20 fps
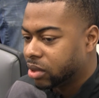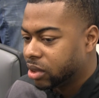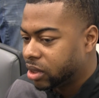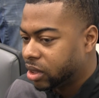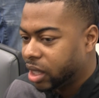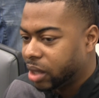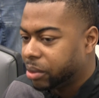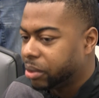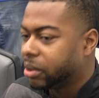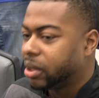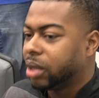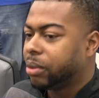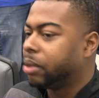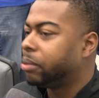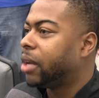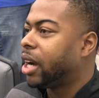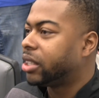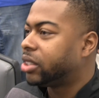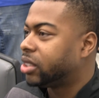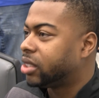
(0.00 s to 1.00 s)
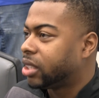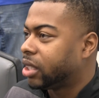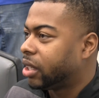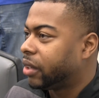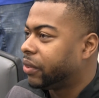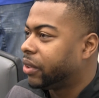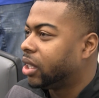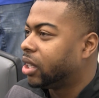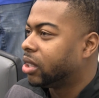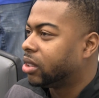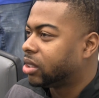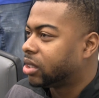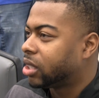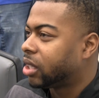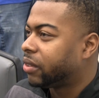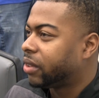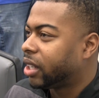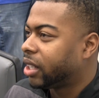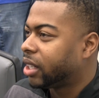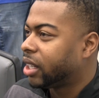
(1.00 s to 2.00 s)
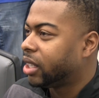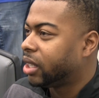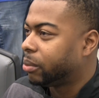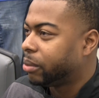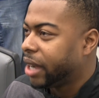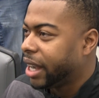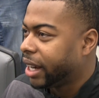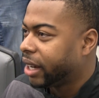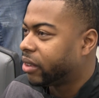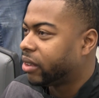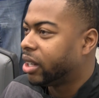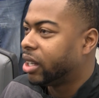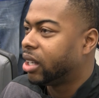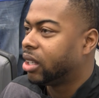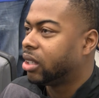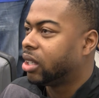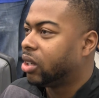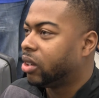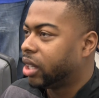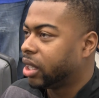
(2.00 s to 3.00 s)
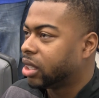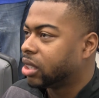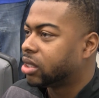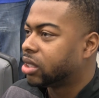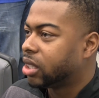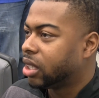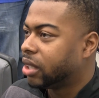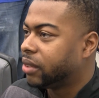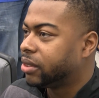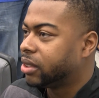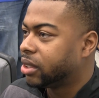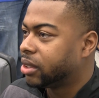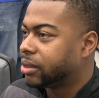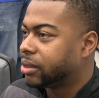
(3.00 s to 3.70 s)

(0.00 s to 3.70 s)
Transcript: tell me a little bit about yourself, you know, and stuff like that, your background, all that good stuff. So,